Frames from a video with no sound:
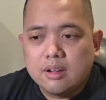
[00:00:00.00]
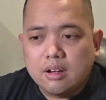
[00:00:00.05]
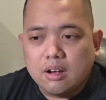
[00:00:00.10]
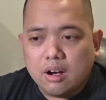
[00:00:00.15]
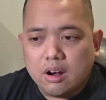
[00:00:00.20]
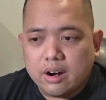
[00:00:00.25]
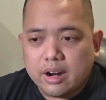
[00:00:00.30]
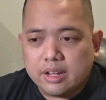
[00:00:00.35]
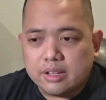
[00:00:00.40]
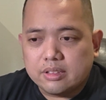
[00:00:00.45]

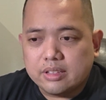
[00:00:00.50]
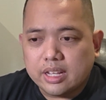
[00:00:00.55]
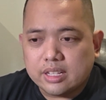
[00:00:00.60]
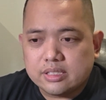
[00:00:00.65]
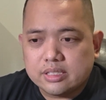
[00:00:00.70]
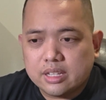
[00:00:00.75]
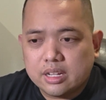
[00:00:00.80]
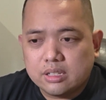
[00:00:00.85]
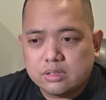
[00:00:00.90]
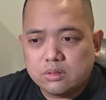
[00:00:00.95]
All right, next
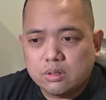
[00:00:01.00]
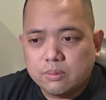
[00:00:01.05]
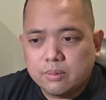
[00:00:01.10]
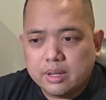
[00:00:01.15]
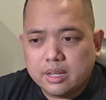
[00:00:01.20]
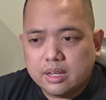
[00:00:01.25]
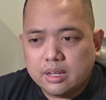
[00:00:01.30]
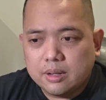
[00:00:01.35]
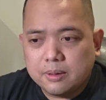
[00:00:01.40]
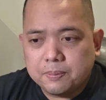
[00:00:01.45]
sentence would
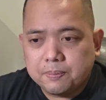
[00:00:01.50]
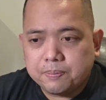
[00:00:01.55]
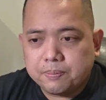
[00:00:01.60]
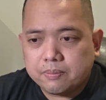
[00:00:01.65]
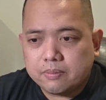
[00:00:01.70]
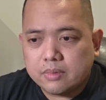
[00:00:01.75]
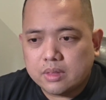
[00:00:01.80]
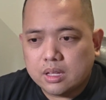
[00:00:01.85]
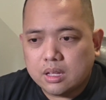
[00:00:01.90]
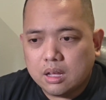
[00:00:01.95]
be
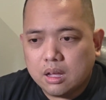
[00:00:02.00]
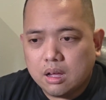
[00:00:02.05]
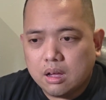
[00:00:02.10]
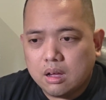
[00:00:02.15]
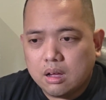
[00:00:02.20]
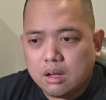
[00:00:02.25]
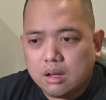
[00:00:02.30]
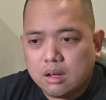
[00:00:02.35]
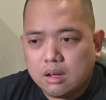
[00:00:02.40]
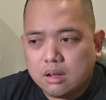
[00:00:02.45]

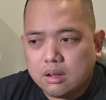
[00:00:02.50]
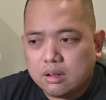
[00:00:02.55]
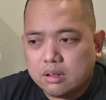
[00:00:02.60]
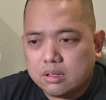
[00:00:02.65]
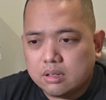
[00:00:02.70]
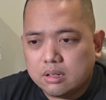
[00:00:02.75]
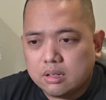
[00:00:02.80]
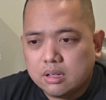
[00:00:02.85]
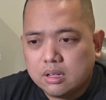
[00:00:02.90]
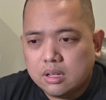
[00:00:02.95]

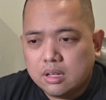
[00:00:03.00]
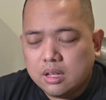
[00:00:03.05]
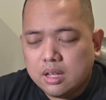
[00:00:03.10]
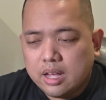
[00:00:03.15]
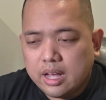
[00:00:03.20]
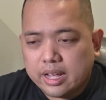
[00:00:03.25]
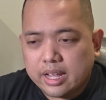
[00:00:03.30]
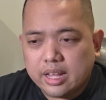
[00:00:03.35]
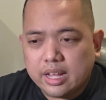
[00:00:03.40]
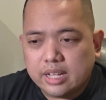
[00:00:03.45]
uh,
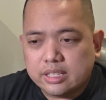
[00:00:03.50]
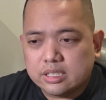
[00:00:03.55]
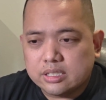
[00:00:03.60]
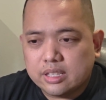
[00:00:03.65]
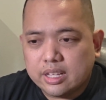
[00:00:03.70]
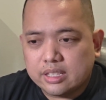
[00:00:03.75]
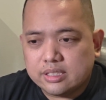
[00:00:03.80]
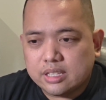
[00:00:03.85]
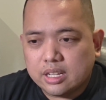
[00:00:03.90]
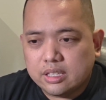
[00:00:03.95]
again, I just
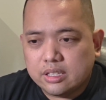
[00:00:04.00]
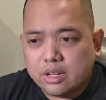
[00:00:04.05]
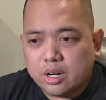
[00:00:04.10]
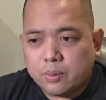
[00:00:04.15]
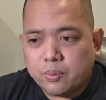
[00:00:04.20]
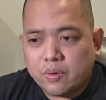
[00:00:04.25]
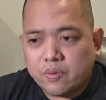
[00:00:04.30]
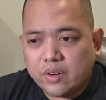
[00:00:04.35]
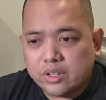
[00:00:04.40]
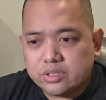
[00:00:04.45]
like said, their
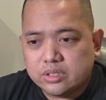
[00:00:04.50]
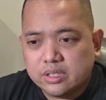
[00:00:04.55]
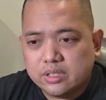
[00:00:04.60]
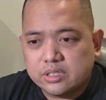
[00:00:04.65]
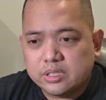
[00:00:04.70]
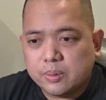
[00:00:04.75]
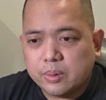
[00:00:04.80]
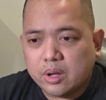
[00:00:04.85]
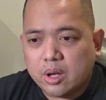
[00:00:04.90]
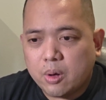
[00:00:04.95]

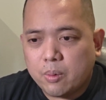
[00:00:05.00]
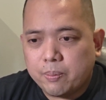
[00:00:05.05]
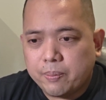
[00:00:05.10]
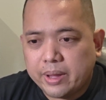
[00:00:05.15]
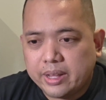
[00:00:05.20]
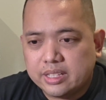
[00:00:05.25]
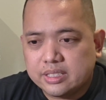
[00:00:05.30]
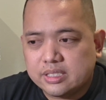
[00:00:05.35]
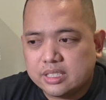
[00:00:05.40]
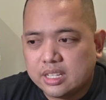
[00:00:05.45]
professionalism and
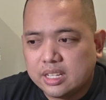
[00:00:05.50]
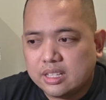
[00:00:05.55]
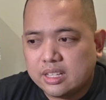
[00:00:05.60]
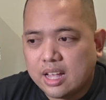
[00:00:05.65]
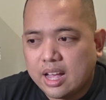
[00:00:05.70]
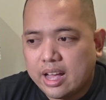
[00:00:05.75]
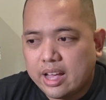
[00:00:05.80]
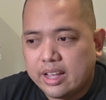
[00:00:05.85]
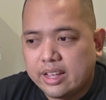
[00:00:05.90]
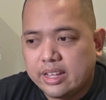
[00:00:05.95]
competency in
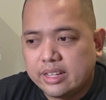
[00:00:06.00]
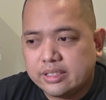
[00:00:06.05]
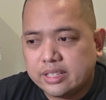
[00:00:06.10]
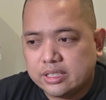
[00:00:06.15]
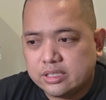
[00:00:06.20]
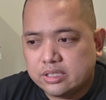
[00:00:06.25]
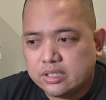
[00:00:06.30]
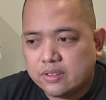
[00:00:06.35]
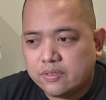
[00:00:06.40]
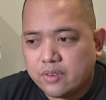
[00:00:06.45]
high
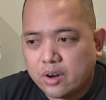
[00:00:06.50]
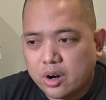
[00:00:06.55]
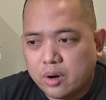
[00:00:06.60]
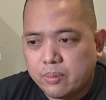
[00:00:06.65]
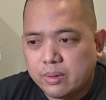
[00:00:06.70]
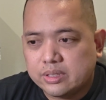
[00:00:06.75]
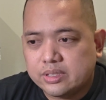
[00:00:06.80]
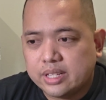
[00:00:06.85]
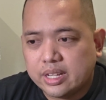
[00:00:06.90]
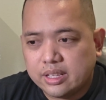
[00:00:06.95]
intensity
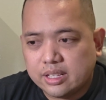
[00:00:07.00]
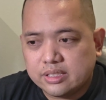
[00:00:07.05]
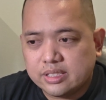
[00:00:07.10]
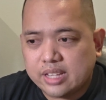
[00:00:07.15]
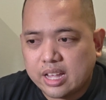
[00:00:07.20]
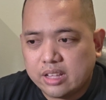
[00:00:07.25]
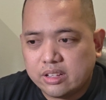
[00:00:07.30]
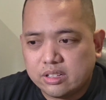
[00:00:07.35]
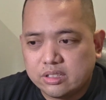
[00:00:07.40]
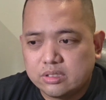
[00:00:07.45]
environments set the
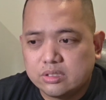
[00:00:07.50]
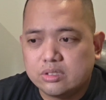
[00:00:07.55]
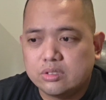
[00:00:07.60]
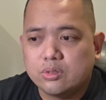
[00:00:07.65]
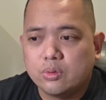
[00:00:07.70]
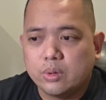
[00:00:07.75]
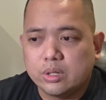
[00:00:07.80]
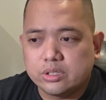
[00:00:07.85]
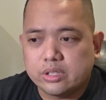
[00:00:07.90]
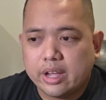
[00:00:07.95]
standards
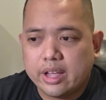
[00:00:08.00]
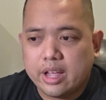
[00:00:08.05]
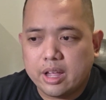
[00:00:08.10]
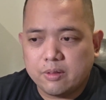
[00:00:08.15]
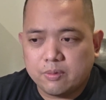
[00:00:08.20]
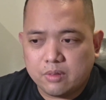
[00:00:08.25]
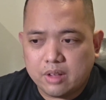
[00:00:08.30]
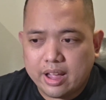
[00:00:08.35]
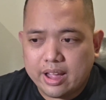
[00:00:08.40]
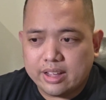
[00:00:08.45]
to which I
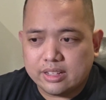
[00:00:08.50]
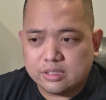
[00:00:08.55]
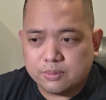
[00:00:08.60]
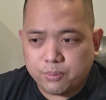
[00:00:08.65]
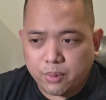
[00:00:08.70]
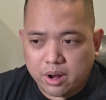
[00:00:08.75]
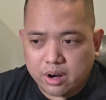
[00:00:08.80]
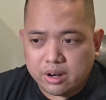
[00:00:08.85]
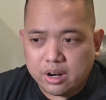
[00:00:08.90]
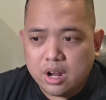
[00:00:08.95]

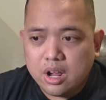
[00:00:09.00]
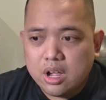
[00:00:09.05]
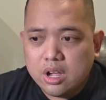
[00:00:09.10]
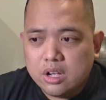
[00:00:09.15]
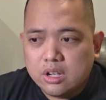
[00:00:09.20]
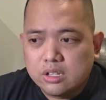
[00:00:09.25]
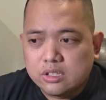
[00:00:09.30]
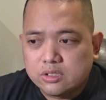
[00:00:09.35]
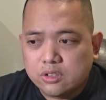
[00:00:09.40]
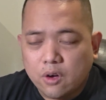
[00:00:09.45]
aspire.
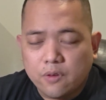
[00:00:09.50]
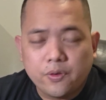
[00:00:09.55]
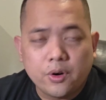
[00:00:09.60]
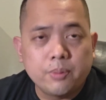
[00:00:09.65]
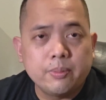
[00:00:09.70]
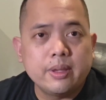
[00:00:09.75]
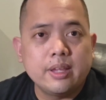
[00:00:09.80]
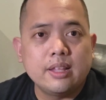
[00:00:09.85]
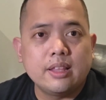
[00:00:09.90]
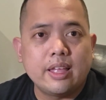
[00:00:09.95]
So for
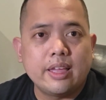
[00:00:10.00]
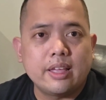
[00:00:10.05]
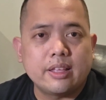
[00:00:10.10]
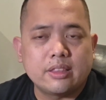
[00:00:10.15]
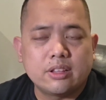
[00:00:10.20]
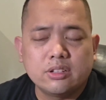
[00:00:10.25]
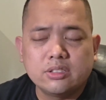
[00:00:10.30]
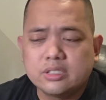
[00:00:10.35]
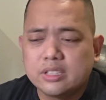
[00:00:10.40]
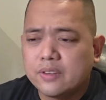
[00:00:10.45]
me, like,
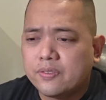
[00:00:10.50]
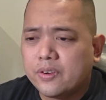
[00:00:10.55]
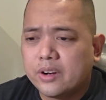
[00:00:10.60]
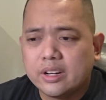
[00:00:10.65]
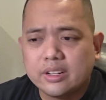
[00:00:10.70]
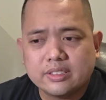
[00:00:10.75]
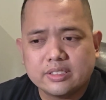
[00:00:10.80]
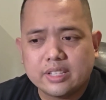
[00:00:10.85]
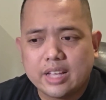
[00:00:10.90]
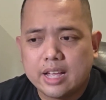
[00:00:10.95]
there's
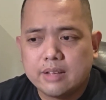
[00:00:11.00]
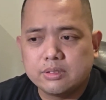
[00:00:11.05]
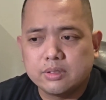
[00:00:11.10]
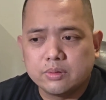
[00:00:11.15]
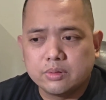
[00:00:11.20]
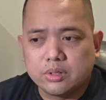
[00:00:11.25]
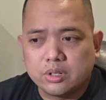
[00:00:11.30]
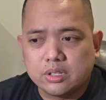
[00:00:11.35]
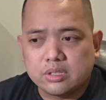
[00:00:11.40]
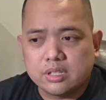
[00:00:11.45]
different types
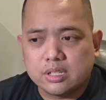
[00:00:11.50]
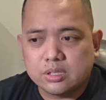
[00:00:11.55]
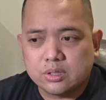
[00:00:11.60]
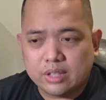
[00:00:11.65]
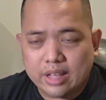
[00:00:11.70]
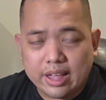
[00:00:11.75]
of nurses.